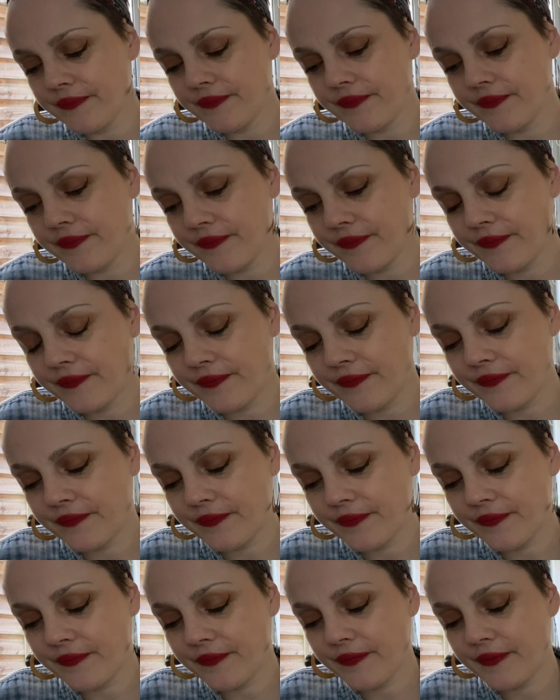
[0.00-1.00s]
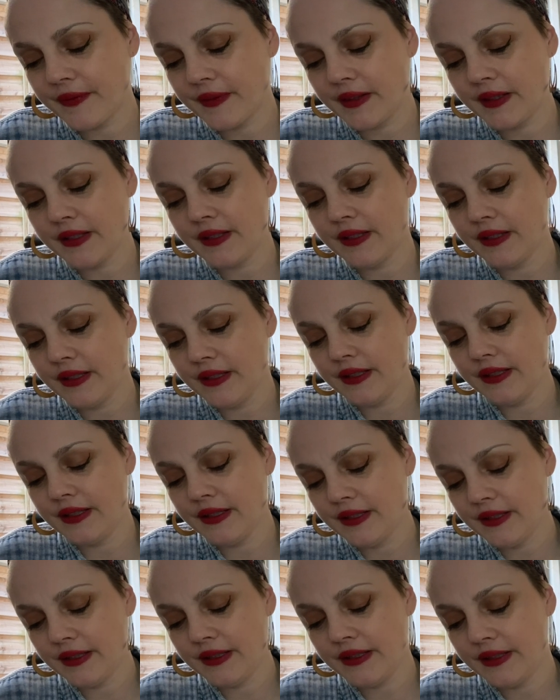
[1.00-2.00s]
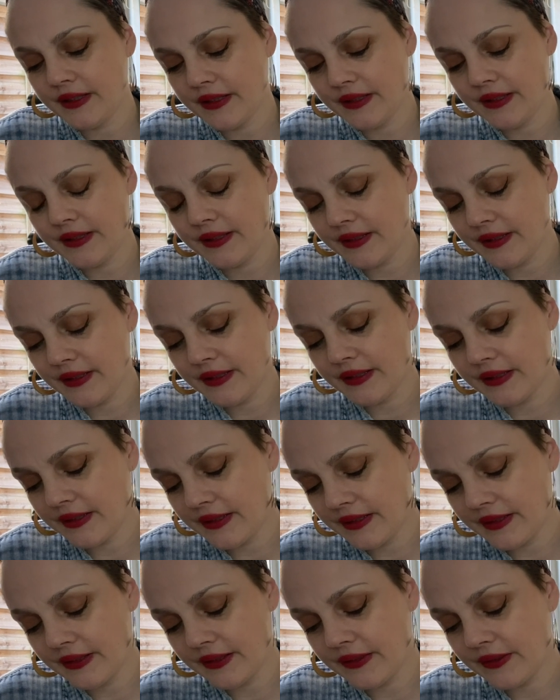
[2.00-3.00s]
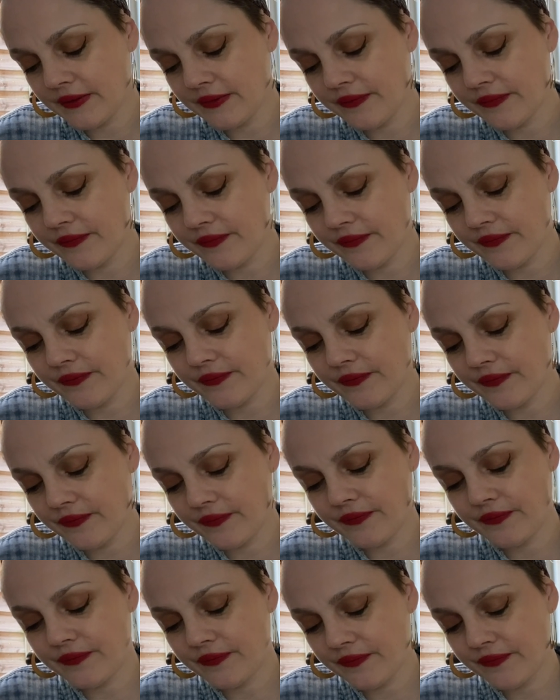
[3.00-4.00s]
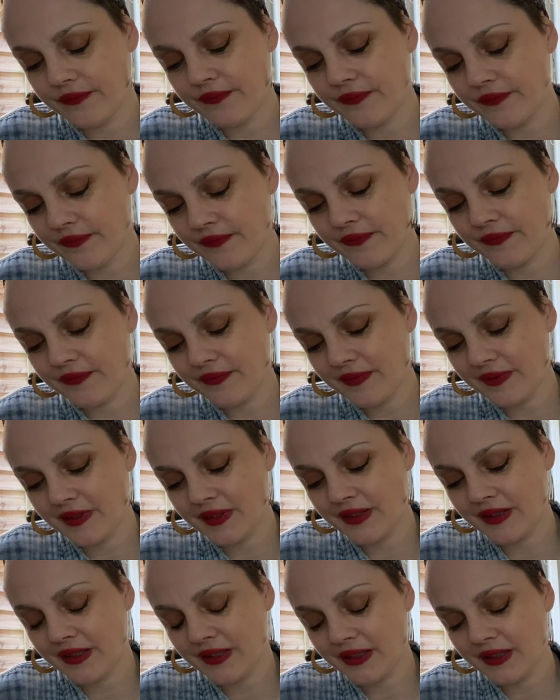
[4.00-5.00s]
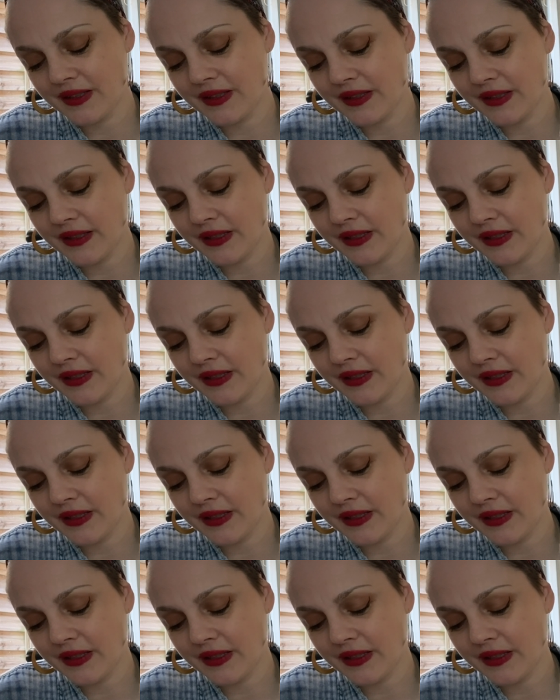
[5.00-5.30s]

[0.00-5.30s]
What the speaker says: (no one is talking)